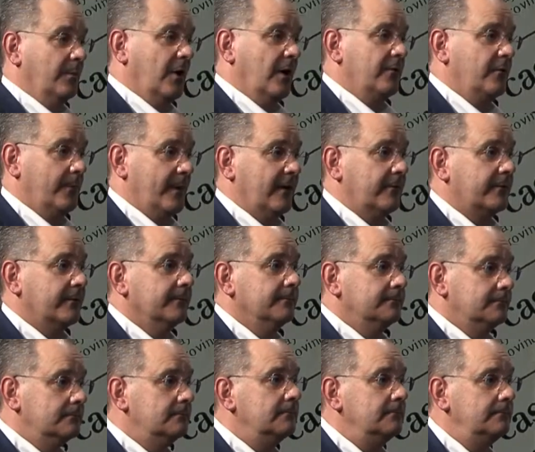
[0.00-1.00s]
a broad spectrum.
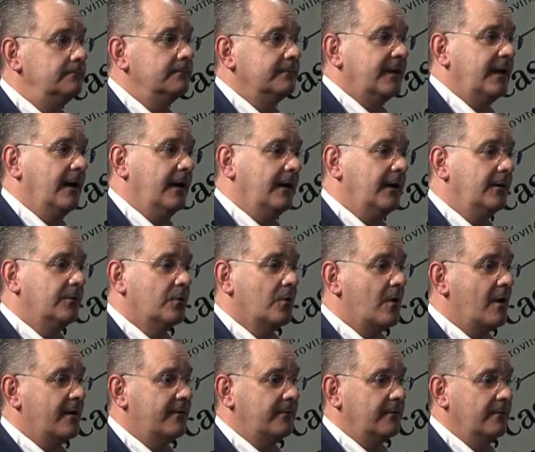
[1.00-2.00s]
Yeah, it
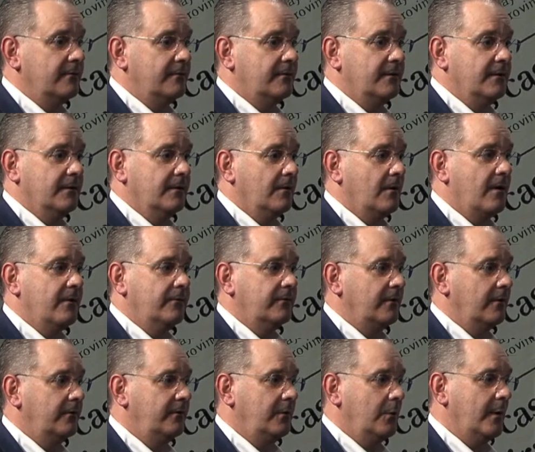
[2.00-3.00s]
crosses all
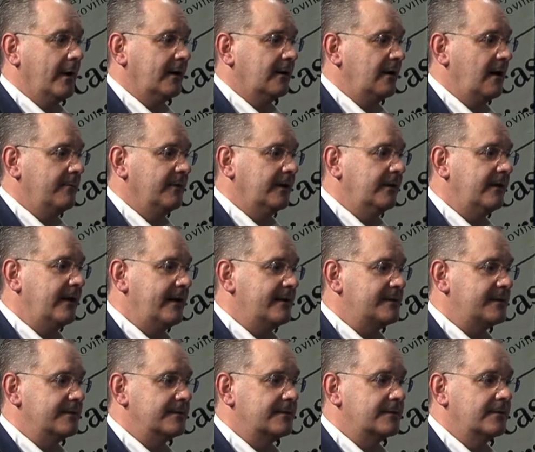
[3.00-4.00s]
socioeconomic
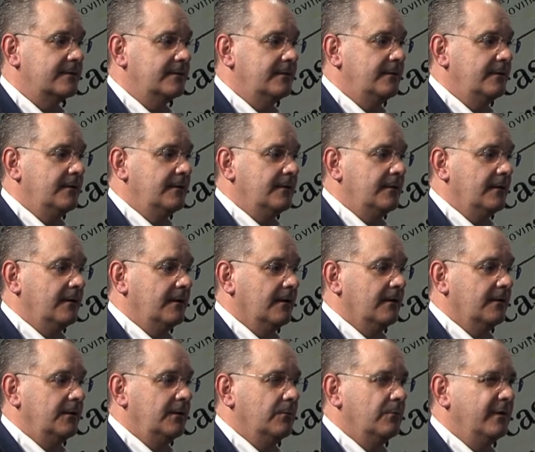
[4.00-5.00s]
classes.
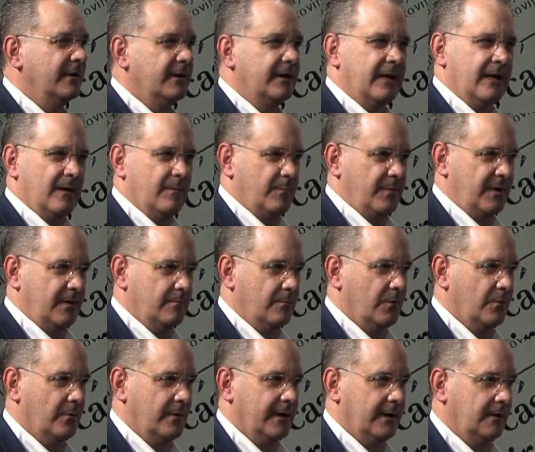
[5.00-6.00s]
You really can't
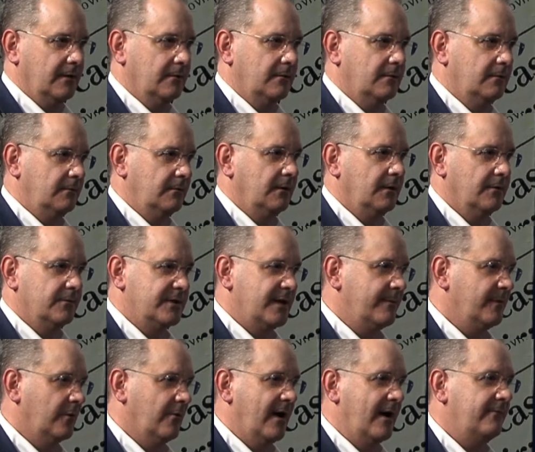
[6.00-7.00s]
pinpoint,
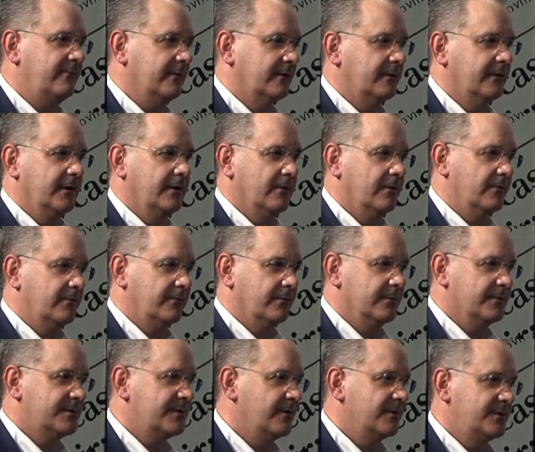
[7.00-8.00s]
demographically or
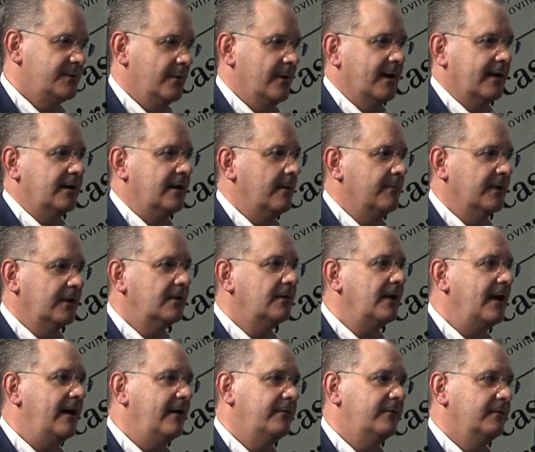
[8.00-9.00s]
through a socioeconomic
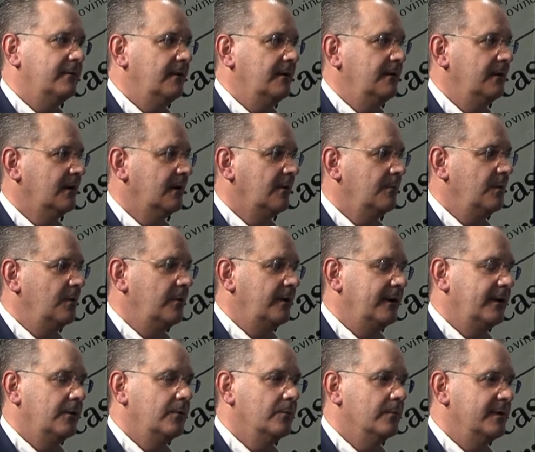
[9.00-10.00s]
class in the
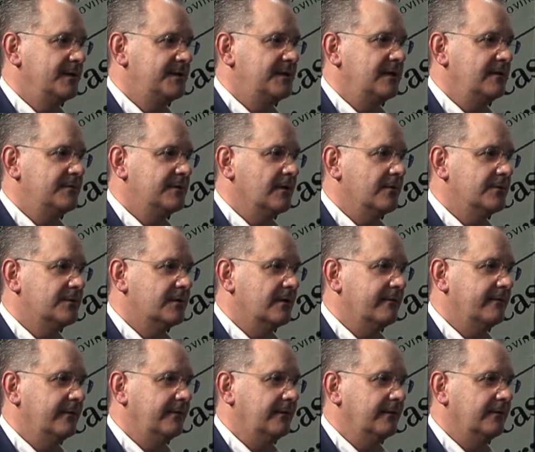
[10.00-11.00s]
community who receives those
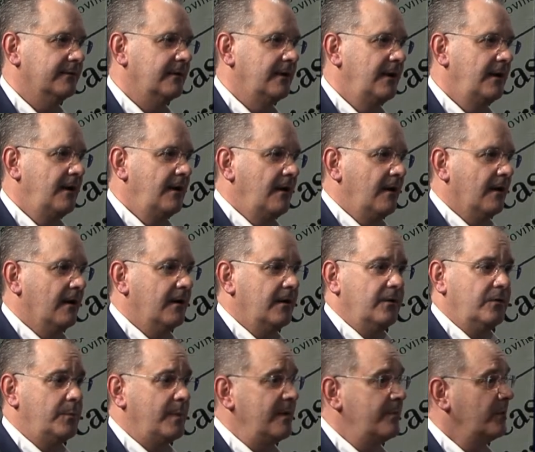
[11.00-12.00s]
services.
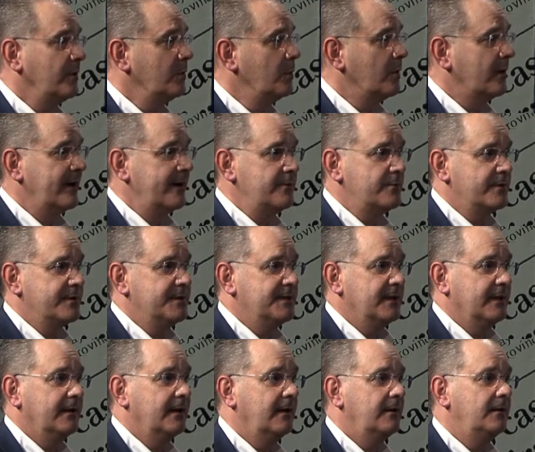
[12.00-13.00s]
It's people who are
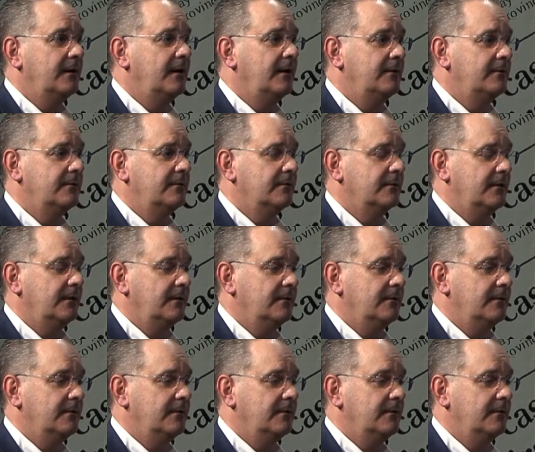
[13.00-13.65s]
interested, and